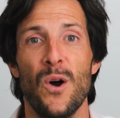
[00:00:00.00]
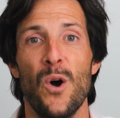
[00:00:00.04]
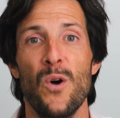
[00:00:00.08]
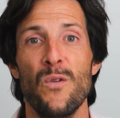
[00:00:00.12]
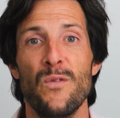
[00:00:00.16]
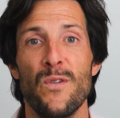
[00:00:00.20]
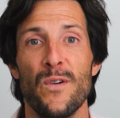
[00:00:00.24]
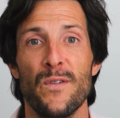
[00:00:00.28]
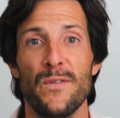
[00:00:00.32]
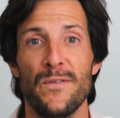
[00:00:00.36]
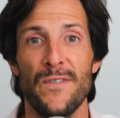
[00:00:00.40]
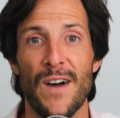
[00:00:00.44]

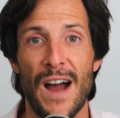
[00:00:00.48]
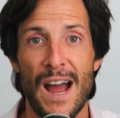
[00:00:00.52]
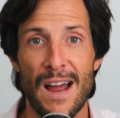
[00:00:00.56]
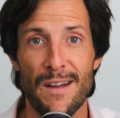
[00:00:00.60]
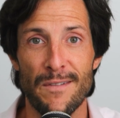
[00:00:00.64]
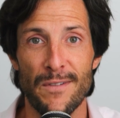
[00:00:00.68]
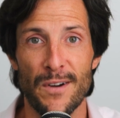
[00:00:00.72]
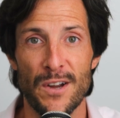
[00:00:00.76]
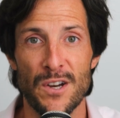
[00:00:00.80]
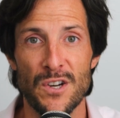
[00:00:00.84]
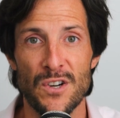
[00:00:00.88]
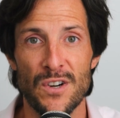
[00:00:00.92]
over
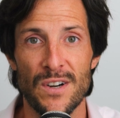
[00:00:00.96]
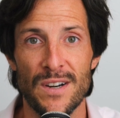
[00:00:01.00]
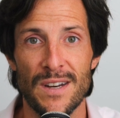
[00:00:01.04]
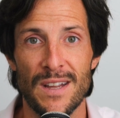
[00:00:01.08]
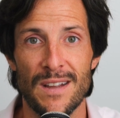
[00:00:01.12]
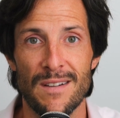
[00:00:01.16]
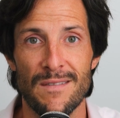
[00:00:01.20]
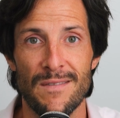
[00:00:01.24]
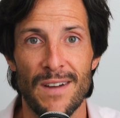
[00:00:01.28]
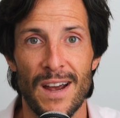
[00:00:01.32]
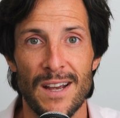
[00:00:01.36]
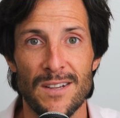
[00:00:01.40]
500
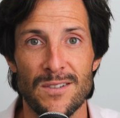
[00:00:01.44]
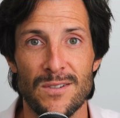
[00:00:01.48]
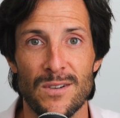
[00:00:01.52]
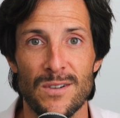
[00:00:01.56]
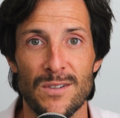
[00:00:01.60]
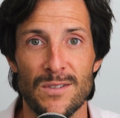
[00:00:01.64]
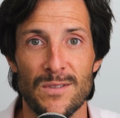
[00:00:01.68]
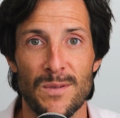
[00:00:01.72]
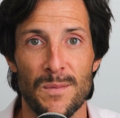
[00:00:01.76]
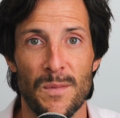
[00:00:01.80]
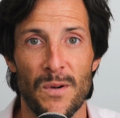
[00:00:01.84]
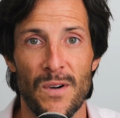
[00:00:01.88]

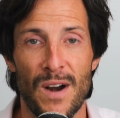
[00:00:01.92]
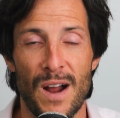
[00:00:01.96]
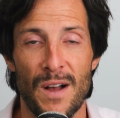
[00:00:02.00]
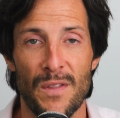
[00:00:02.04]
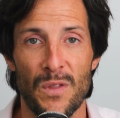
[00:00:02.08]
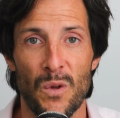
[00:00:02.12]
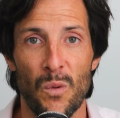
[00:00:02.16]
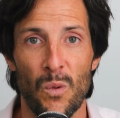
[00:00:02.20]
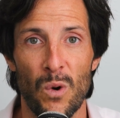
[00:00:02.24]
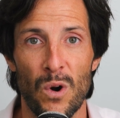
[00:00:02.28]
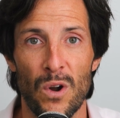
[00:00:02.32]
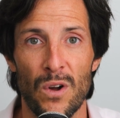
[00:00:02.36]
investors from
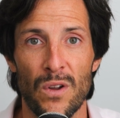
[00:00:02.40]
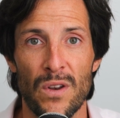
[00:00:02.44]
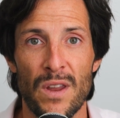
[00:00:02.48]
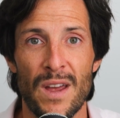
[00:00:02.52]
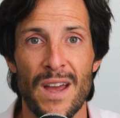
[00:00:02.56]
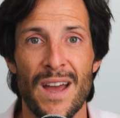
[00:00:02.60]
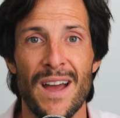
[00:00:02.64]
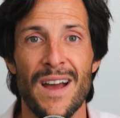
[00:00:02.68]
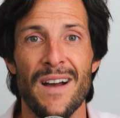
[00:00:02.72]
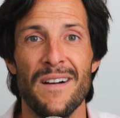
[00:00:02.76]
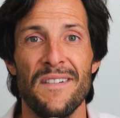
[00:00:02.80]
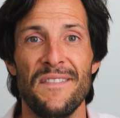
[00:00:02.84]
around the world
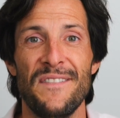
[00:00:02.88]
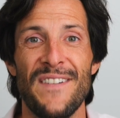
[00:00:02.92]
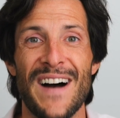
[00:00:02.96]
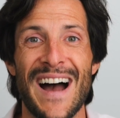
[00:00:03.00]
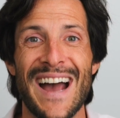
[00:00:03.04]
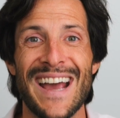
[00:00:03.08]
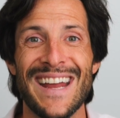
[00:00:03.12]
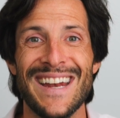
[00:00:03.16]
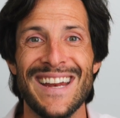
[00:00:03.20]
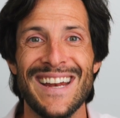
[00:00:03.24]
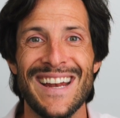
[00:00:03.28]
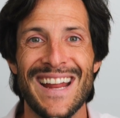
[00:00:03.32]

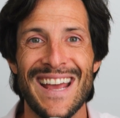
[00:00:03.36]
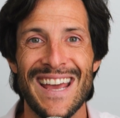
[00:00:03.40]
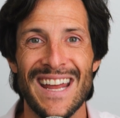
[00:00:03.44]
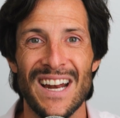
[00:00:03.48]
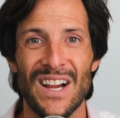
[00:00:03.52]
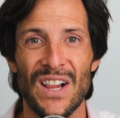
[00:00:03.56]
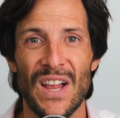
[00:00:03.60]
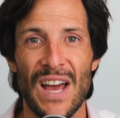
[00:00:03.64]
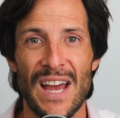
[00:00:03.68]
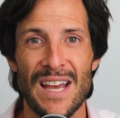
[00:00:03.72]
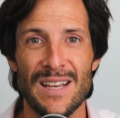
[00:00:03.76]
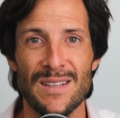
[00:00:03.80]
find and
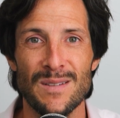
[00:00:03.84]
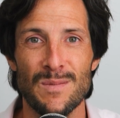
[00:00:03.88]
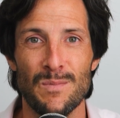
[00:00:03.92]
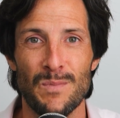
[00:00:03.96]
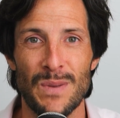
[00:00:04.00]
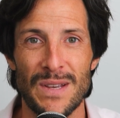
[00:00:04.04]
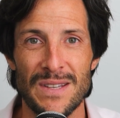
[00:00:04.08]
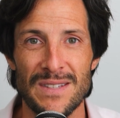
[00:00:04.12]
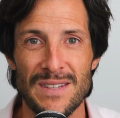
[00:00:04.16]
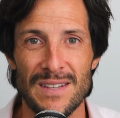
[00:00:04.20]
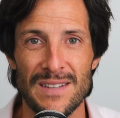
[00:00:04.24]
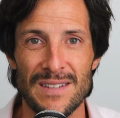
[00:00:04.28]
analyze
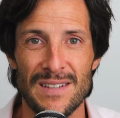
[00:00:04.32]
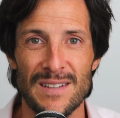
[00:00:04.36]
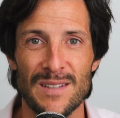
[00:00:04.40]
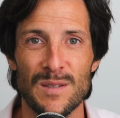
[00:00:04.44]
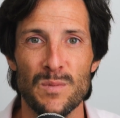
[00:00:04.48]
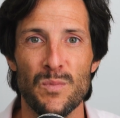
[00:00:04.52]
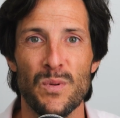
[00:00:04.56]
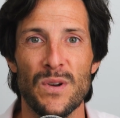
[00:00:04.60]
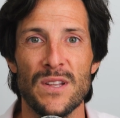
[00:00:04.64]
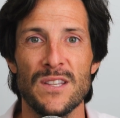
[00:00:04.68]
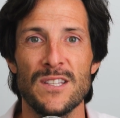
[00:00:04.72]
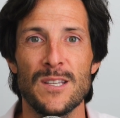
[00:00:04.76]
businesses,
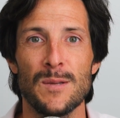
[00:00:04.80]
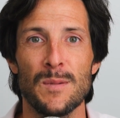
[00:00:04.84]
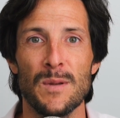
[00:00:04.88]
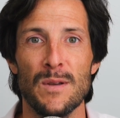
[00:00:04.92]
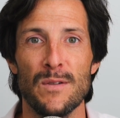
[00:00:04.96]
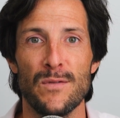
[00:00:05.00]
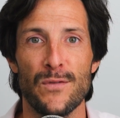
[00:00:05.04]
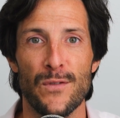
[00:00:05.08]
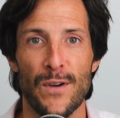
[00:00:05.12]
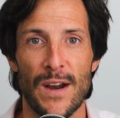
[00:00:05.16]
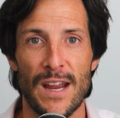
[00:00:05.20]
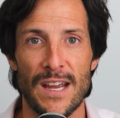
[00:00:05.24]

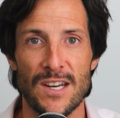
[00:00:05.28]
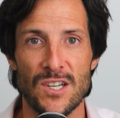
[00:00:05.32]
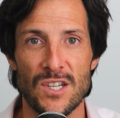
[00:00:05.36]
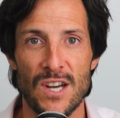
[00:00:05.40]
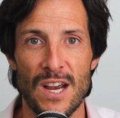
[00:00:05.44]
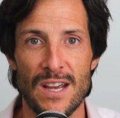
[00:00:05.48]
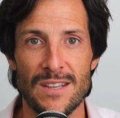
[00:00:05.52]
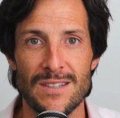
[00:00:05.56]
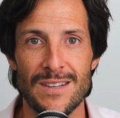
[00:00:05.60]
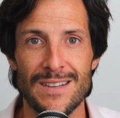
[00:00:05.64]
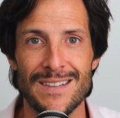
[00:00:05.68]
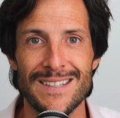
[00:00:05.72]
principally
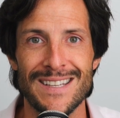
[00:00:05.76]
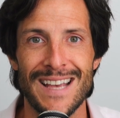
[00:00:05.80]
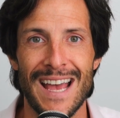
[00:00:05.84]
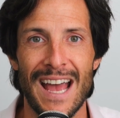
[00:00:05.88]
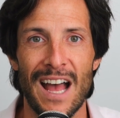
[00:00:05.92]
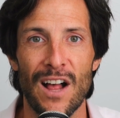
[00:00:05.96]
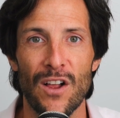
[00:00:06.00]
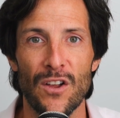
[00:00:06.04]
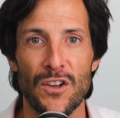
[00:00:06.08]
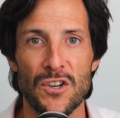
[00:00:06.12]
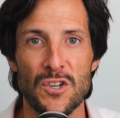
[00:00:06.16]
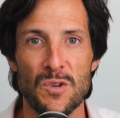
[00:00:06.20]
franchises,
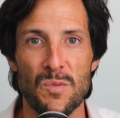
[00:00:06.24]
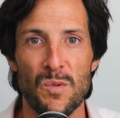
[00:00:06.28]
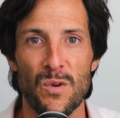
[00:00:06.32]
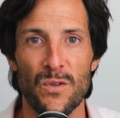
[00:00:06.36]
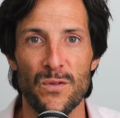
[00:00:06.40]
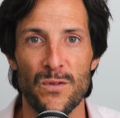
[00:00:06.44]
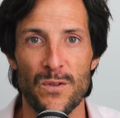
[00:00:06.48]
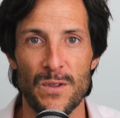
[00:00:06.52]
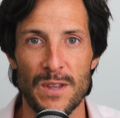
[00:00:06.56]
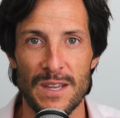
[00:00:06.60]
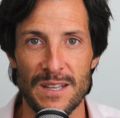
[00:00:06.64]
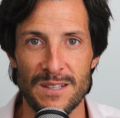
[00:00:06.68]
eligible
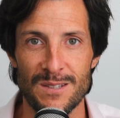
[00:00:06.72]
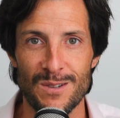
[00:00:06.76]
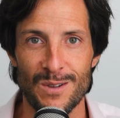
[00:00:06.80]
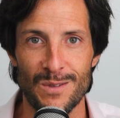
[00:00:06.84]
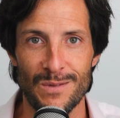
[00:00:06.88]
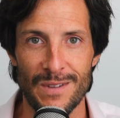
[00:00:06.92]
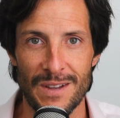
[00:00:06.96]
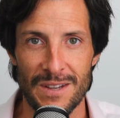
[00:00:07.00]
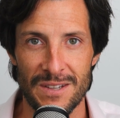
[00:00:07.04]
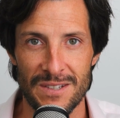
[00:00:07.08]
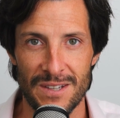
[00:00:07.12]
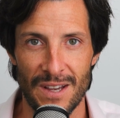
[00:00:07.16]
for the E2
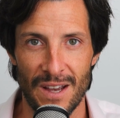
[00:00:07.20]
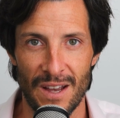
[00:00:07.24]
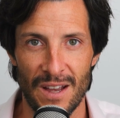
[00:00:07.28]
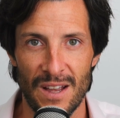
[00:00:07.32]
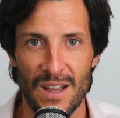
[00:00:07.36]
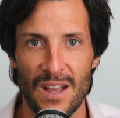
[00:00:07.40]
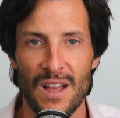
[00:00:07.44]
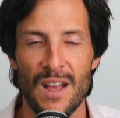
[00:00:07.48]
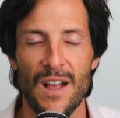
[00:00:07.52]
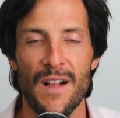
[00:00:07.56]
visa.